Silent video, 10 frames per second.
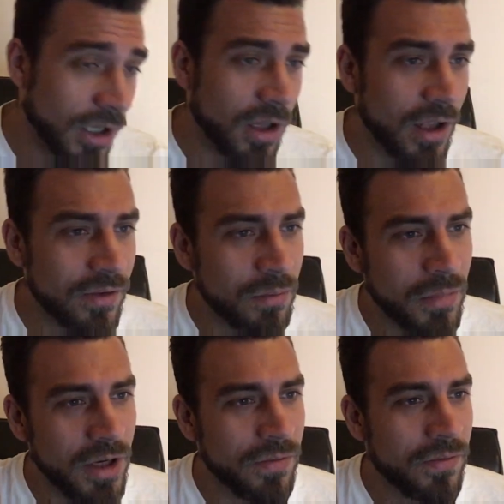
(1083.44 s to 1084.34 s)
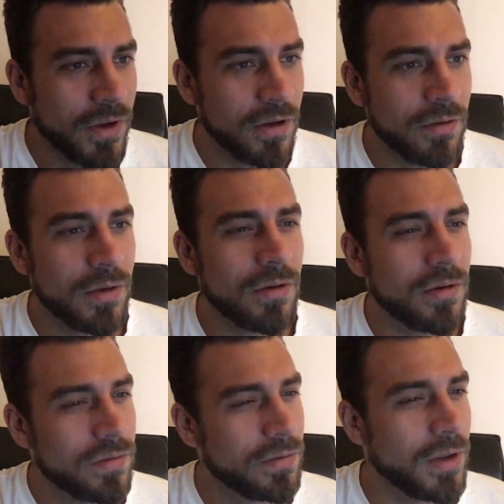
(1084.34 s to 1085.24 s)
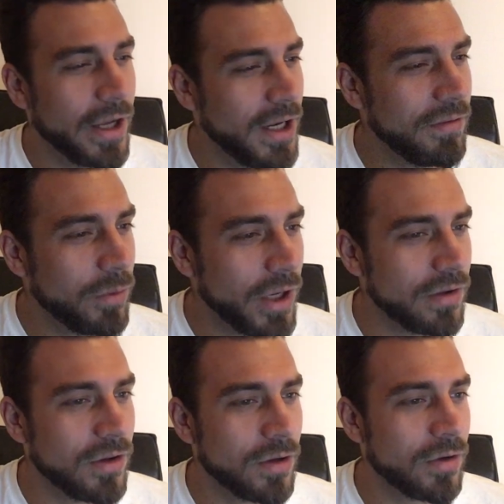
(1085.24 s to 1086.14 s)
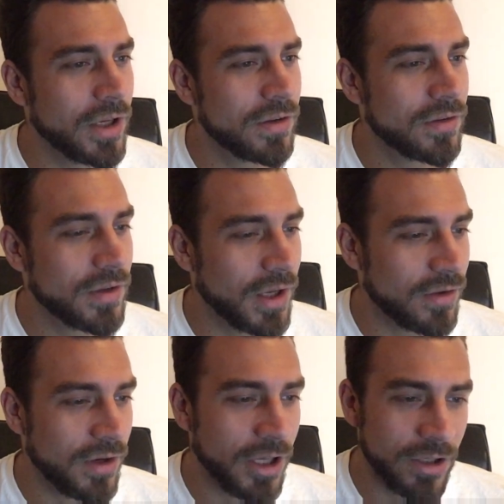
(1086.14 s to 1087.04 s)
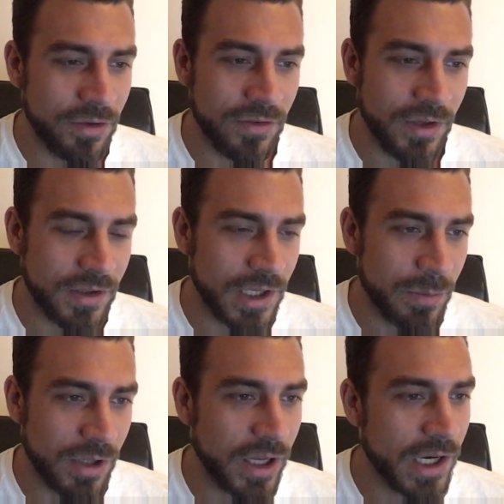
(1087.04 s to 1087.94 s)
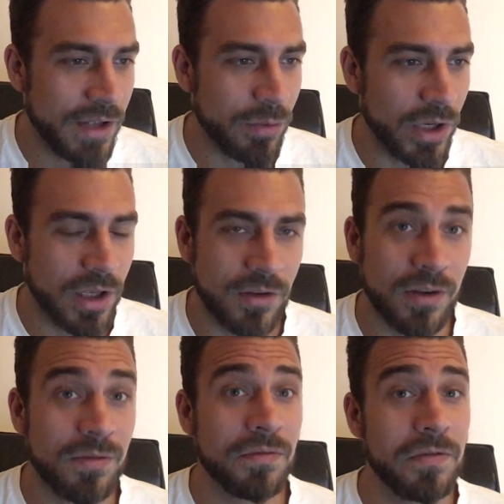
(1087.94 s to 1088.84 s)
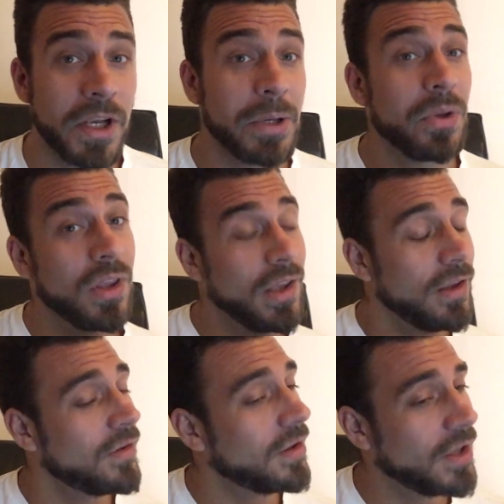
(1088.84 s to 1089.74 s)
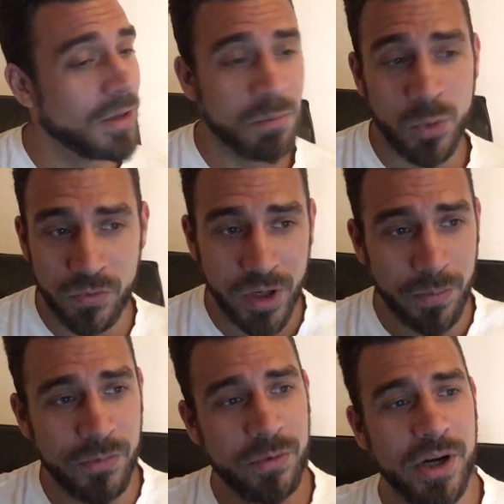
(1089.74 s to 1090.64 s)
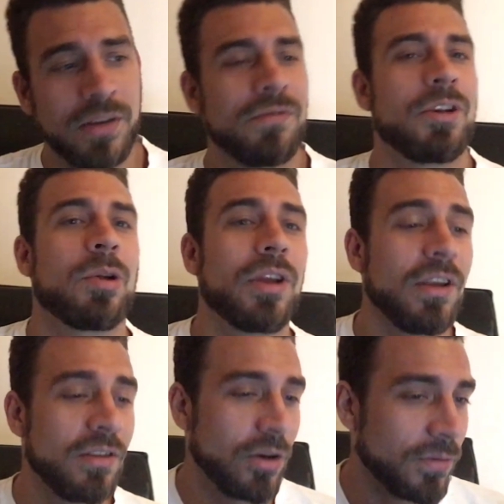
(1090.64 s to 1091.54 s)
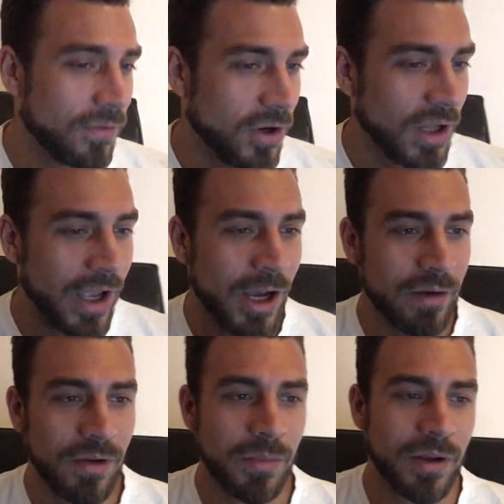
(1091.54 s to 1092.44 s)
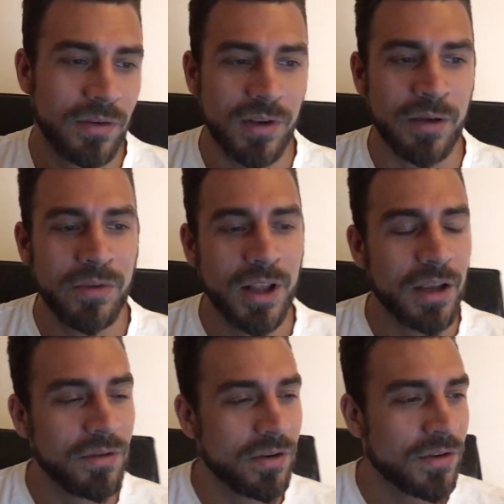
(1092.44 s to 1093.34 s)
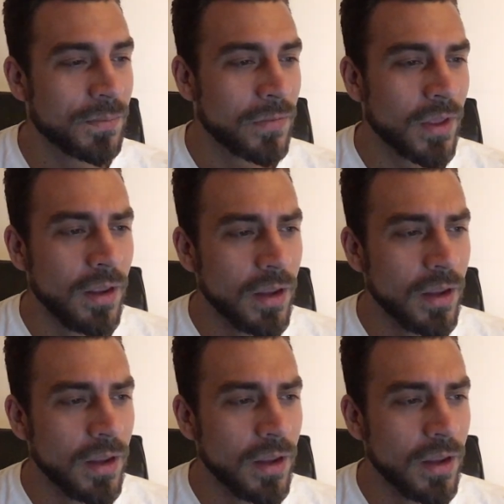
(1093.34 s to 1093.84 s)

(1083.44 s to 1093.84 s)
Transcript: I'm in Alonzo Menifield, Oh, light heavyweight, you know, it's it's an interesting time in light heavyweight because it's very easy to get moved up the ranks, very easy to fall out of them. It's, I feel like there's